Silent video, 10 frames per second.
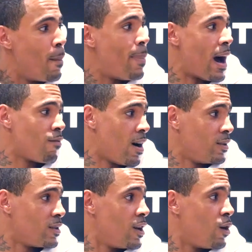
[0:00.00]

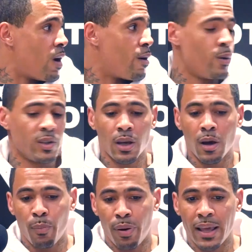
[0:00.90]
background where it was
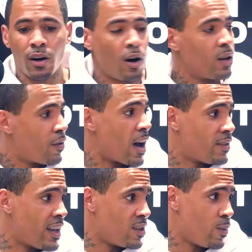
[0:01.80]
play hard 5
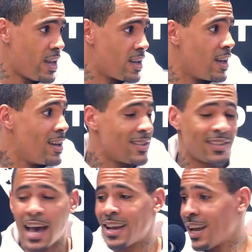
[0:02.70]
days a week,
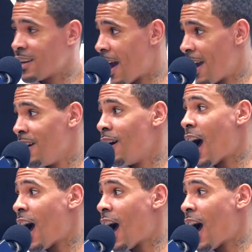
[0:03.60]
Saturday night,